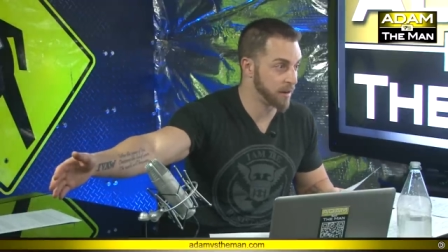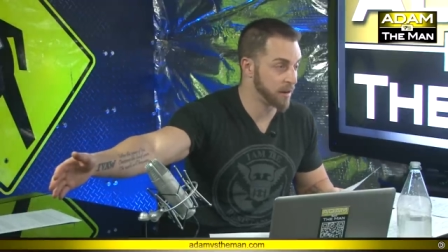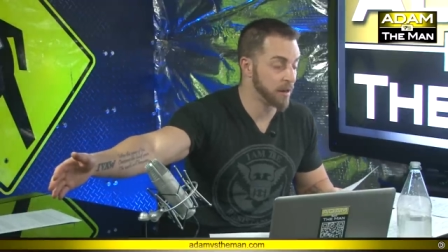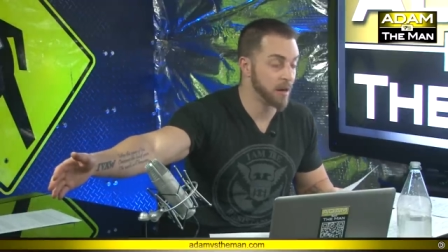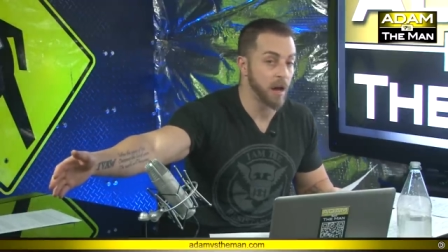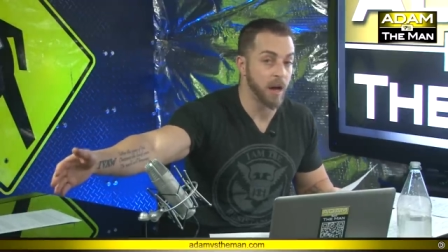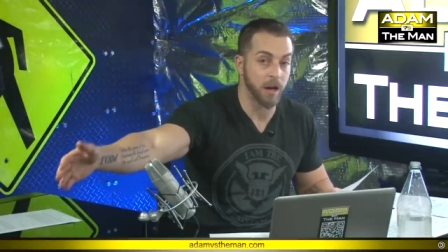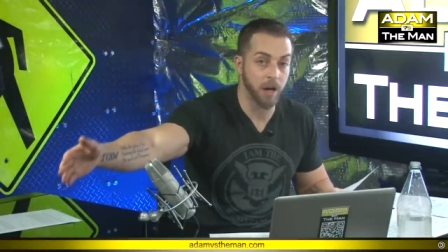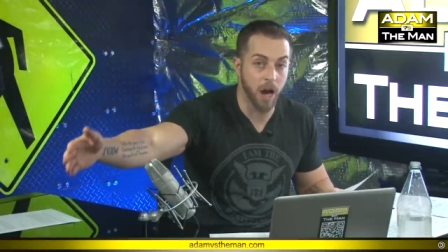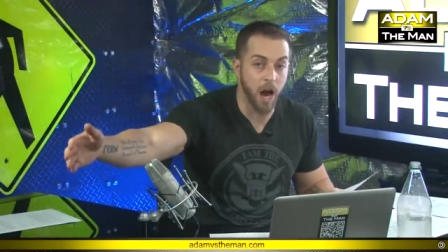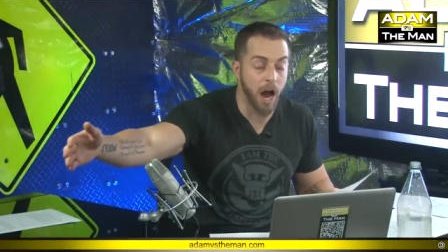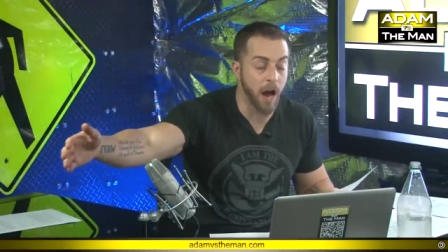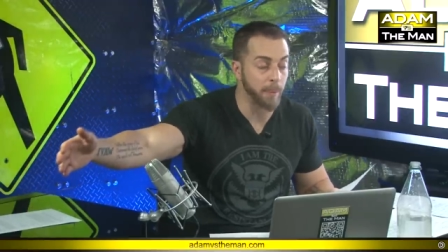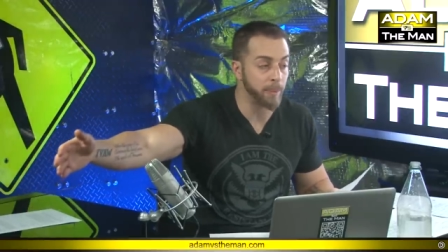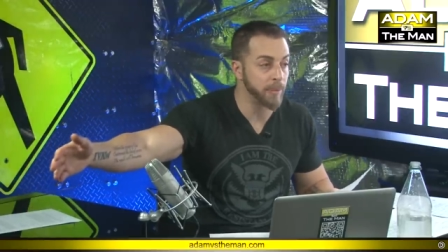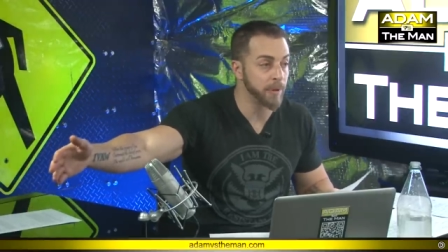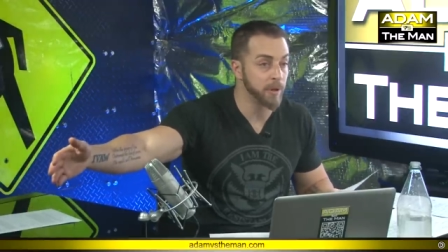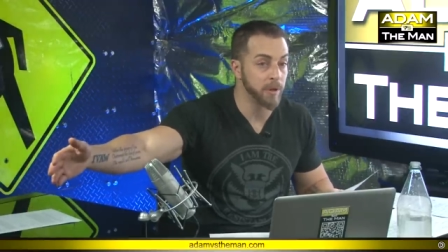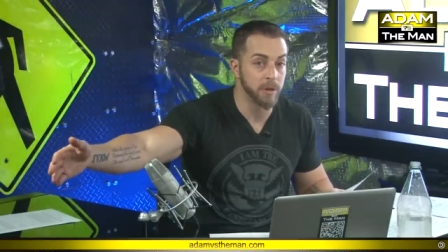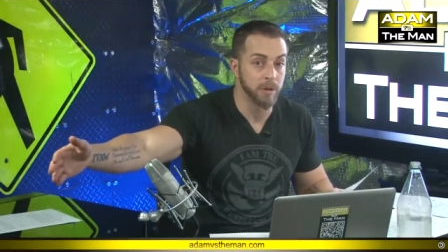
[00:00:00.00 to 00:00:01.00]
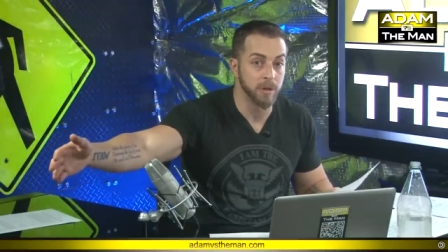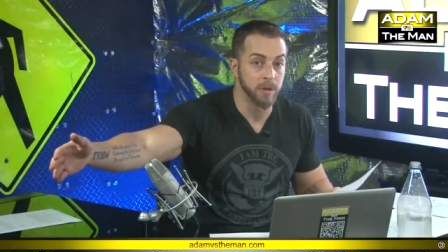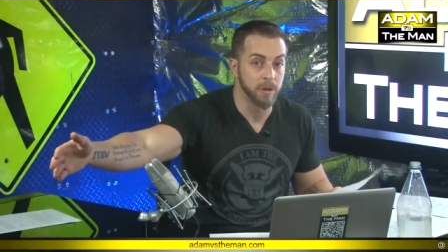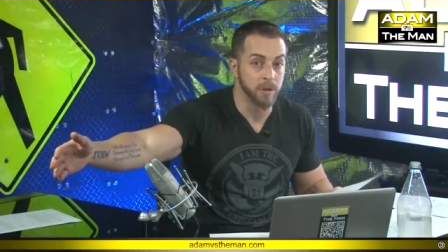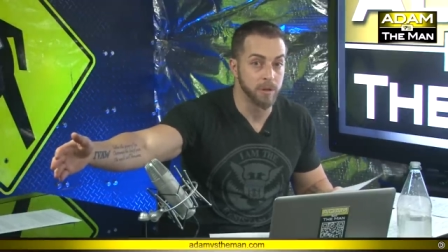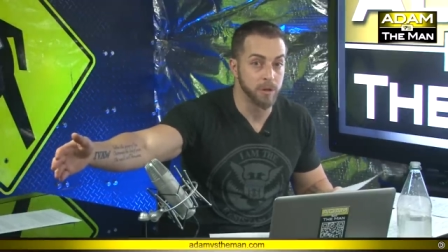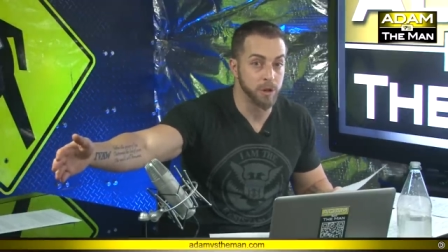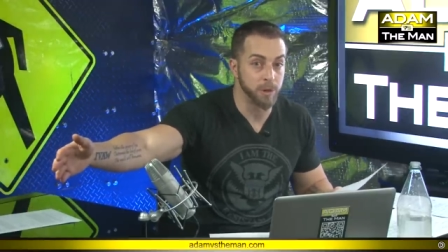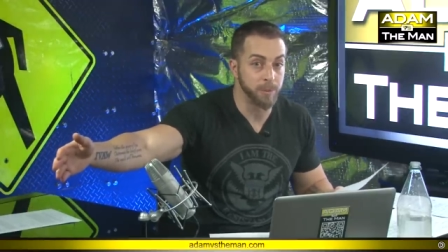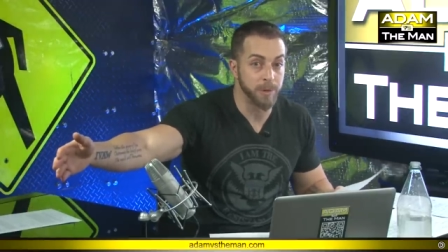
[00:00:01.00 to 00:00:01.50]
a cop
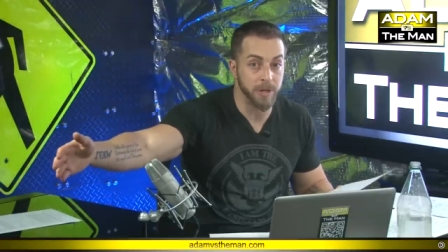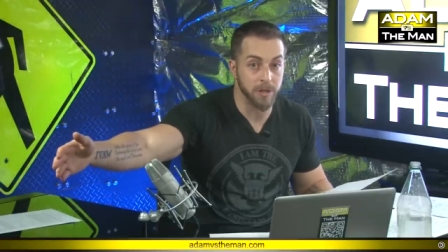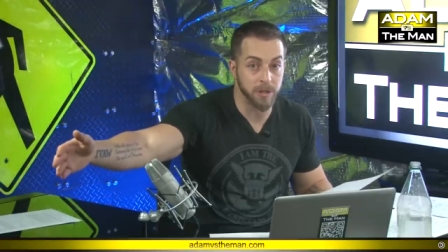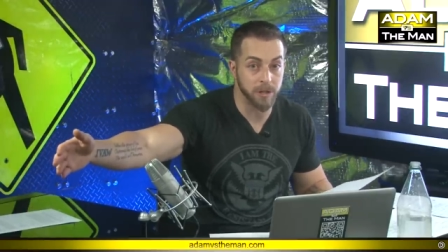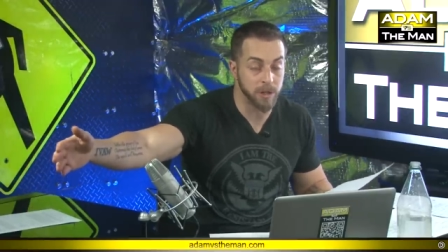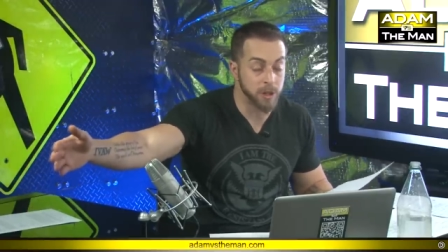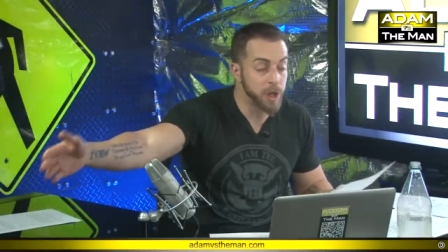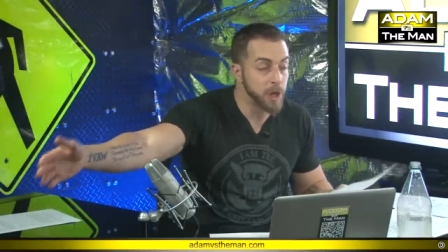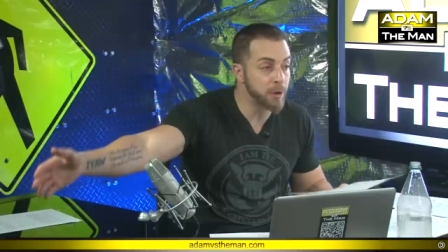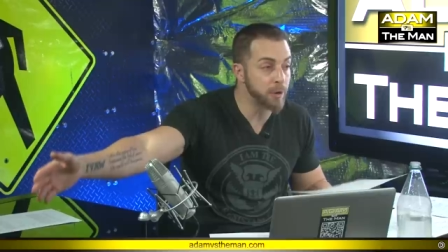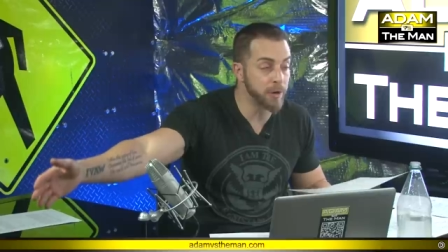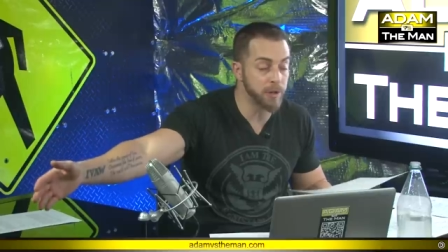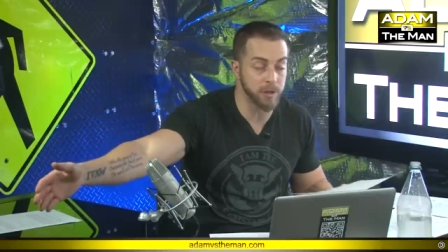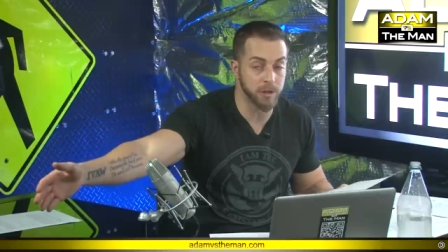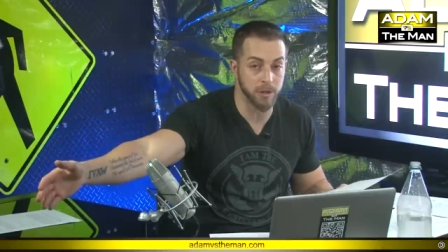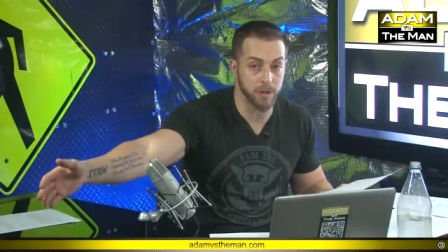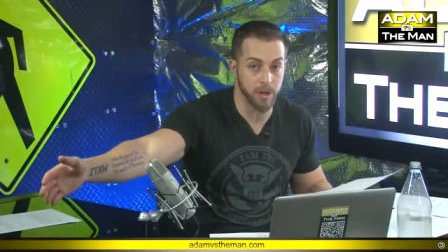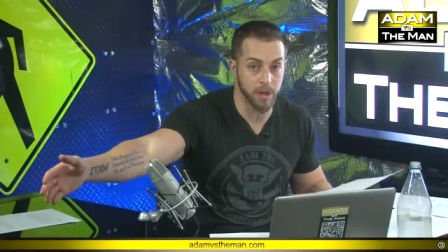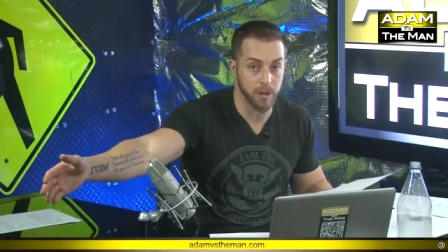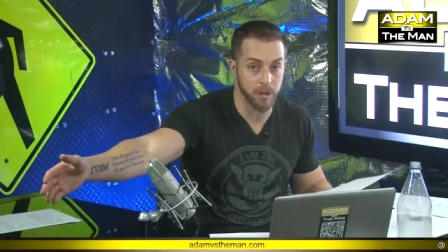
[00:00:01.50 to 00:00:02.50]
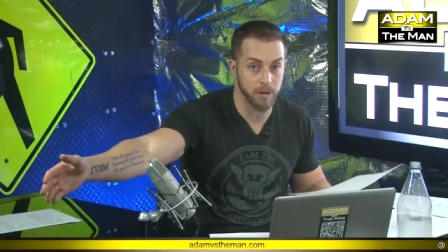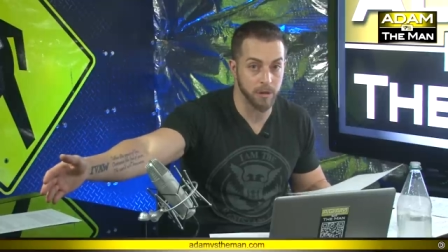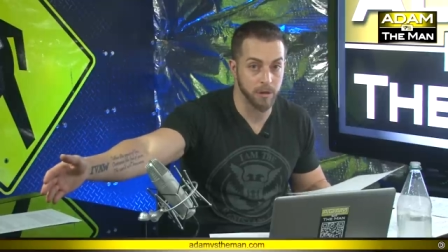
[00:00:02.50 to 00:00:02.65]
should be seriously